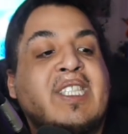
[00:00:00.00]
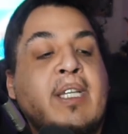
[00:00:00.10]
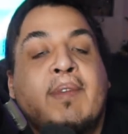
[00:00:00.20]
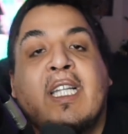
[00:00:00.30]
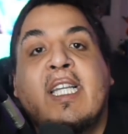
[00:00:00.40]

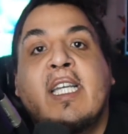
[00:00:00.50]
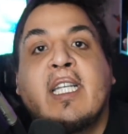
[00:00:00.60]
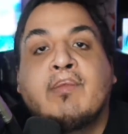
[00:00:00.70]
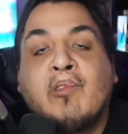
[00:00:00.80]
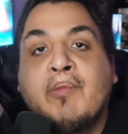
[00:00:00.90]
seemingly
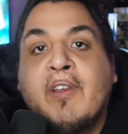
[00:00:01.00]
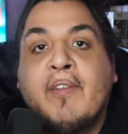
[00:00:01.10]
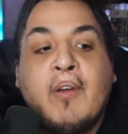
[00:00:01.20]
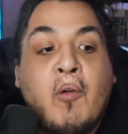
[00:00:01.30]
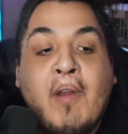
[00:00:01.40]
is
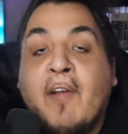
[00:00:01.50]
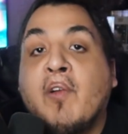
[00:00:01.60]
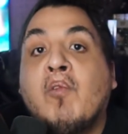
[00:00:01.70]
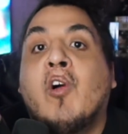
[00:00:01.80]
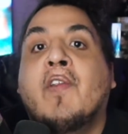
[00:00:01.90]
moving around
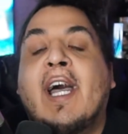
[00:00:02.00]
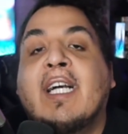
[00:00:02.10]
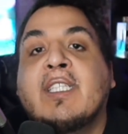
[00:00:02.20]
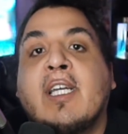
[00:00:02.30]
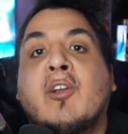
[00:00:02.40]
the world
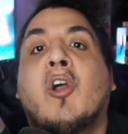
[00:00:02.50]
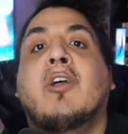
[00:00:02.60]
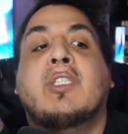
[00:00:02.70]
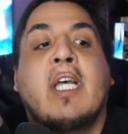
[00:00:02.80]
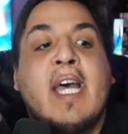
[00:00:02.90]
as a
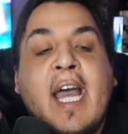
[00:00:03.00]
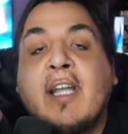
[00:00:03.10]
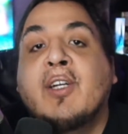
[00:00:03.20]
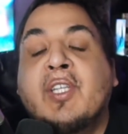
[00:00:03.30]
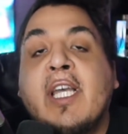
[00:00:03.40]
curse
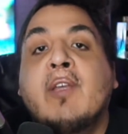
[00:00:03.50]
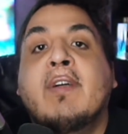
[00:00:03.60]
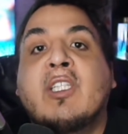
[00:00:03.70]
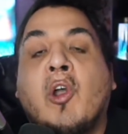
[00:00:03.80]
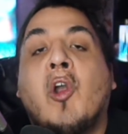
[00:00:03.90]
and
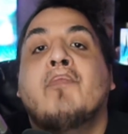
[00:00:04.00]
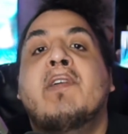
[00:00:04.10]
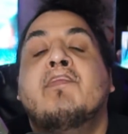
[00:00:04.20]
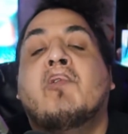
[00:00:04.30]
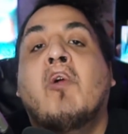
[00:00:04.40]
continuing to hurt
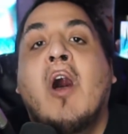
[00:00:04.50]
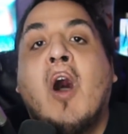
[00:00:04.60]
people